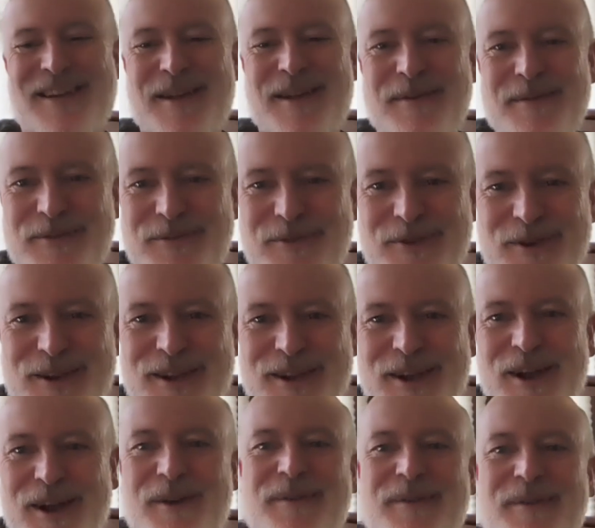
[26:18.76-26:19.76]
before you
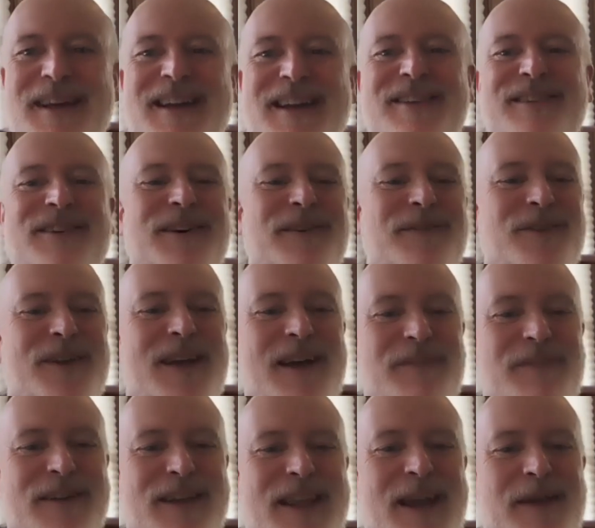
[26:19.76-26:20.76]
go. But I don't know if you
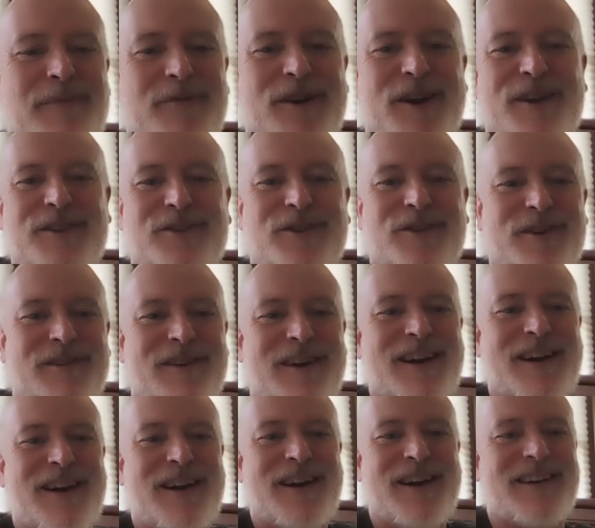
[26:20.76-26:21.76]
have a camera on
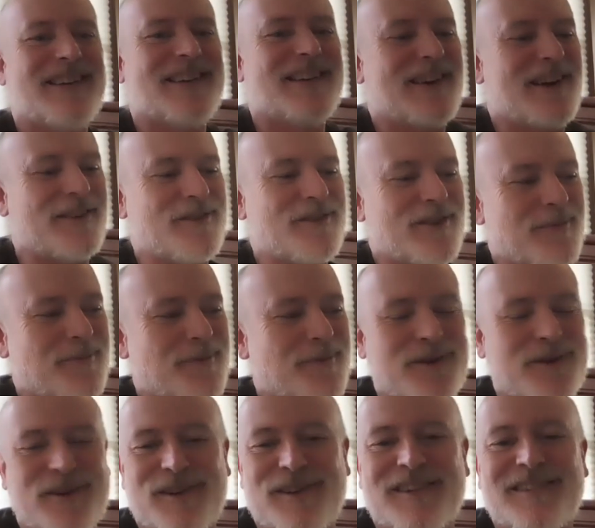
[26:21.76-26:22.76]
your
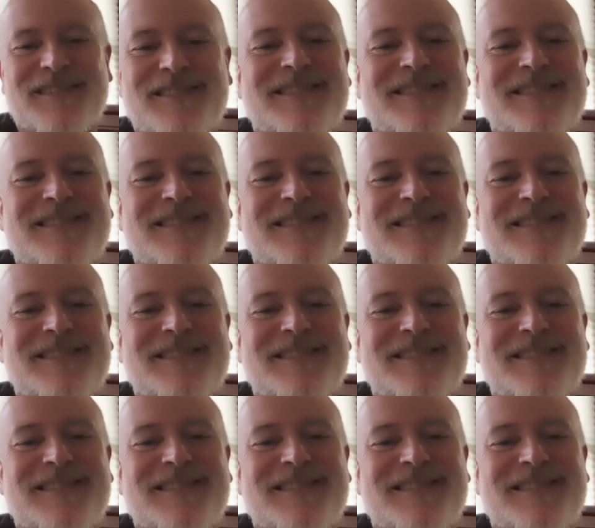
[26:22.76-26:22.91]
computer.